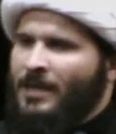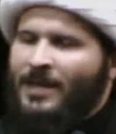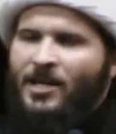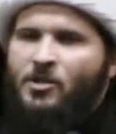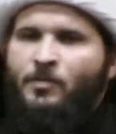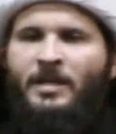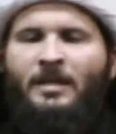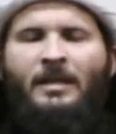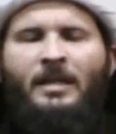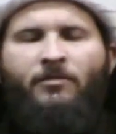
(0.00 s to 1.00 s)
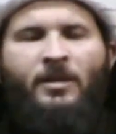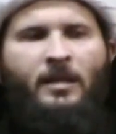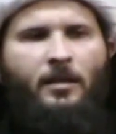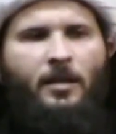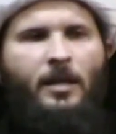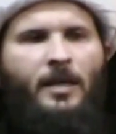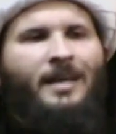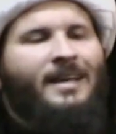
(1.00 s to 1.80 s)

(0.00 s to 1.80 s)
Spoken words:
that has been living